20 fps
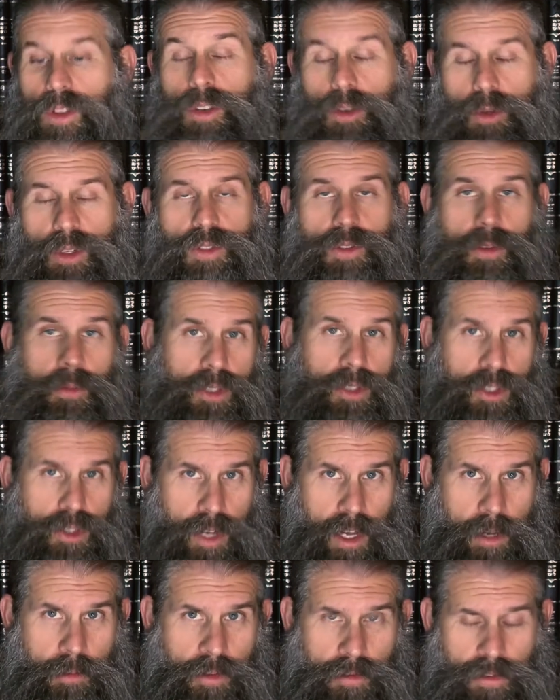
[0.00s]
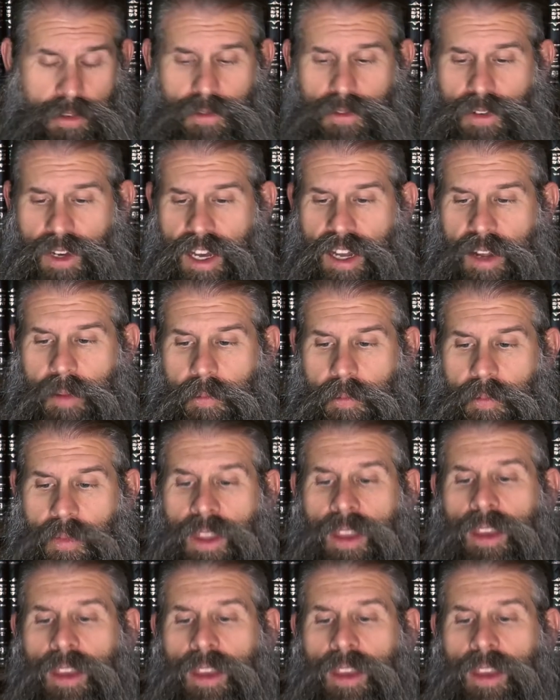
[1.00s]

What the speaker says: who was from the tribe of Ephraim.